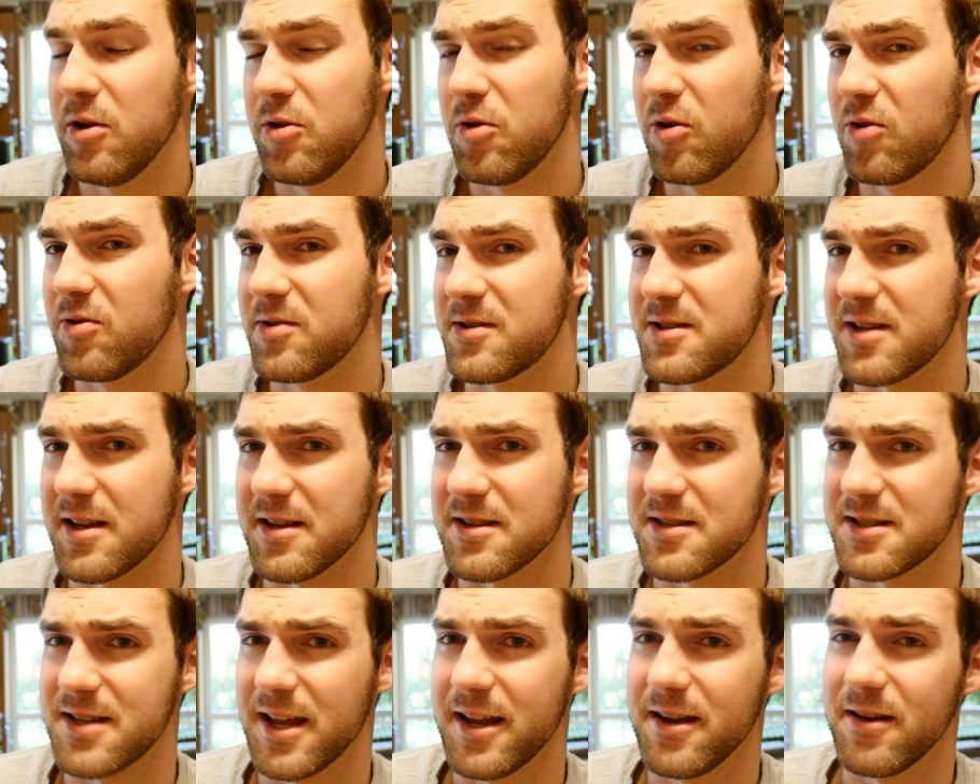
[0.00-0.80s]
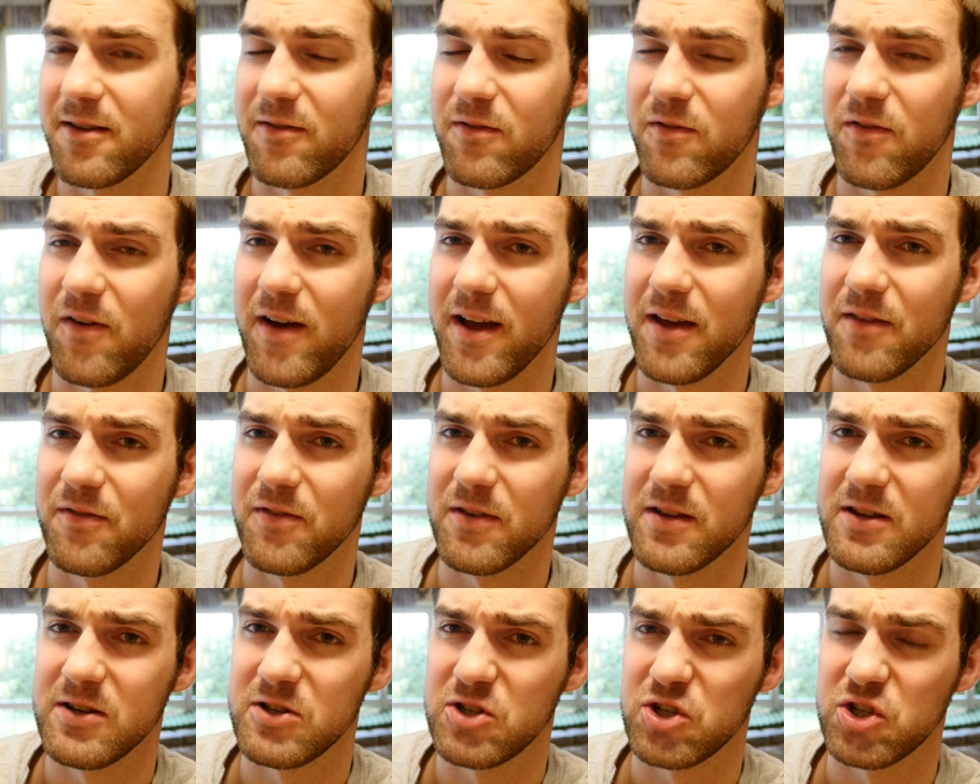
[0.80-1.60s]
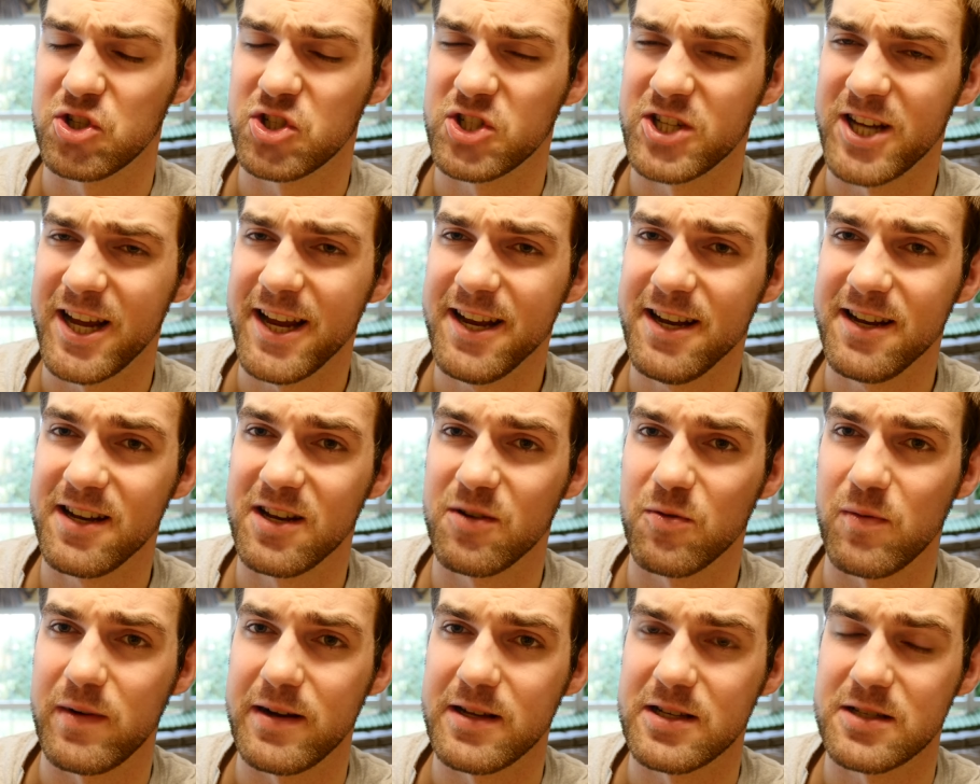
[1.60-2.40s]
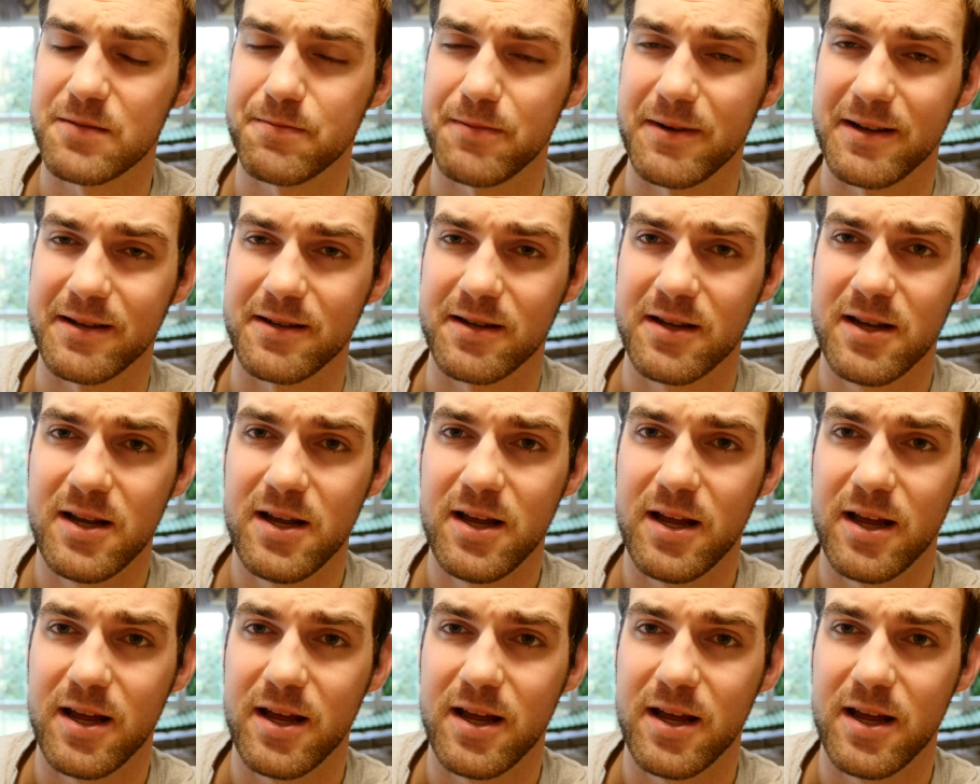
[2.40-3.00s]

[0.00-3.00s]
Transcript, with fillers: you could say standard 5 inch China device but